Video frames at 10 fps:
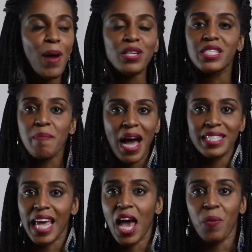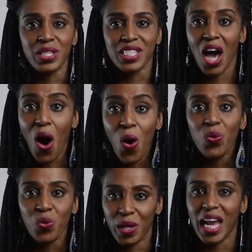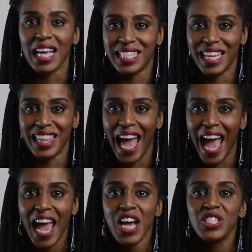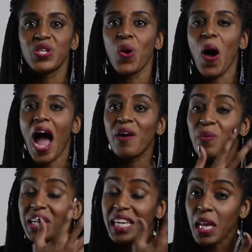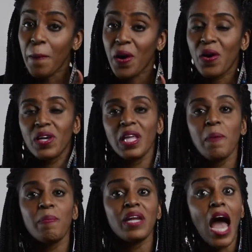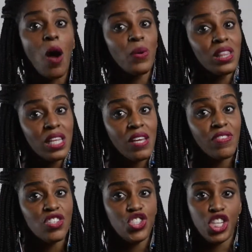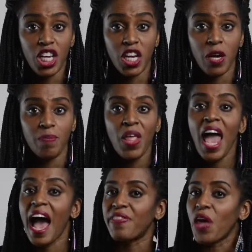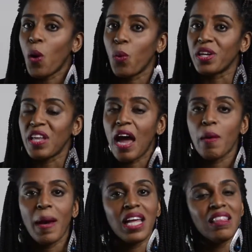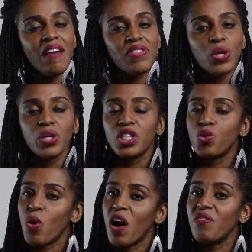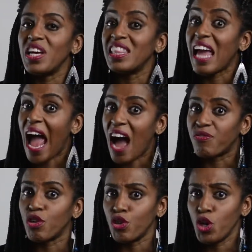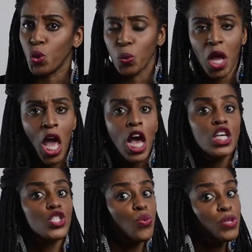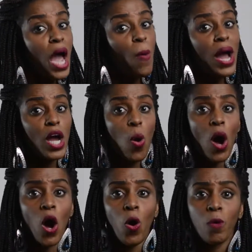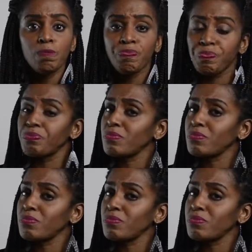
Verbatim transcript: most of my day was gone when I did that. So I would get up early, but I would leave the gym after I worked out about 11:30, 12 in the afternoon. So now I go home